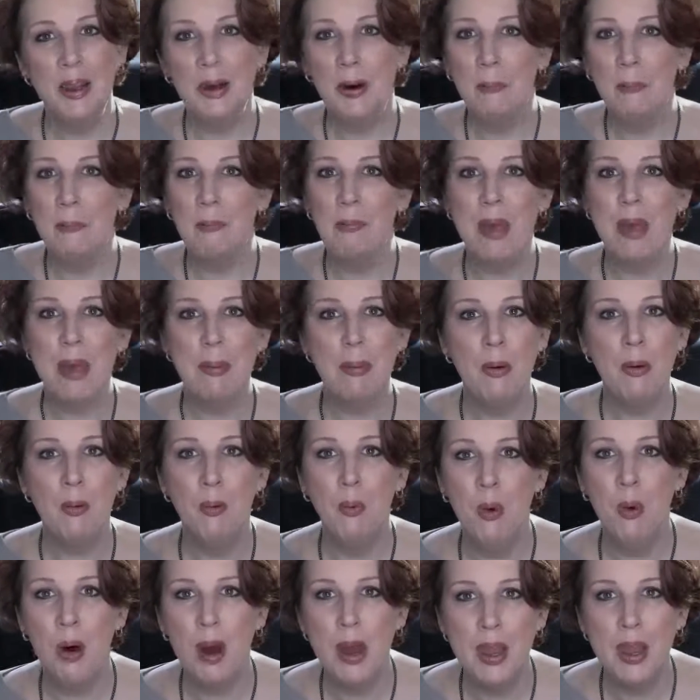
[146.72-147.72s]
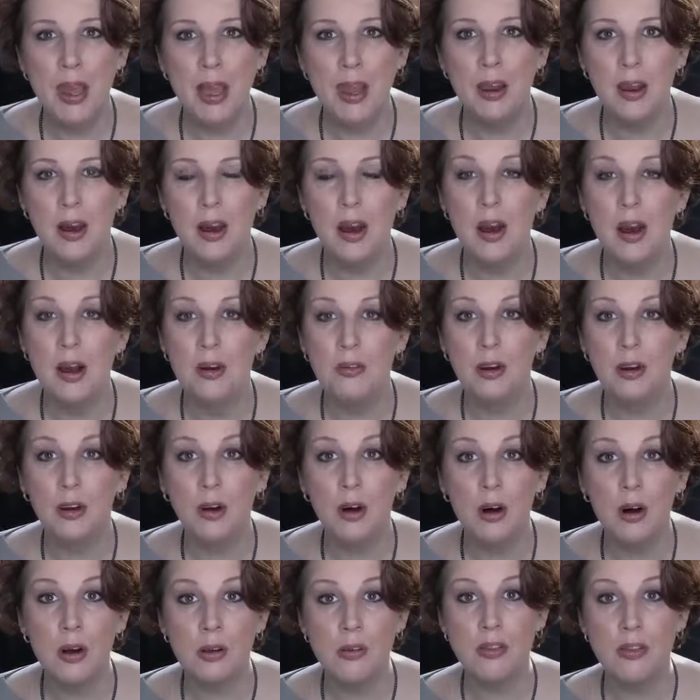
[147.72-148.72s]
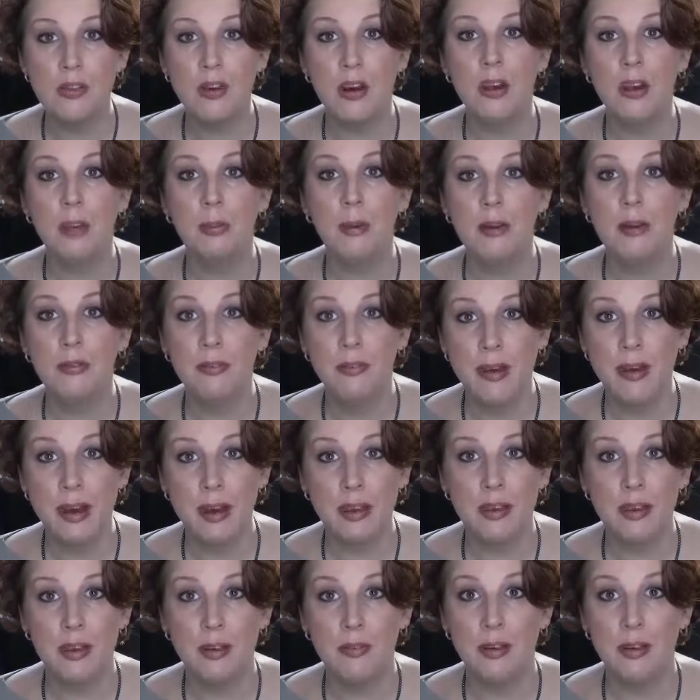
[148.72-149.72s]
Maybe 1 in 100 calls is going to be effective,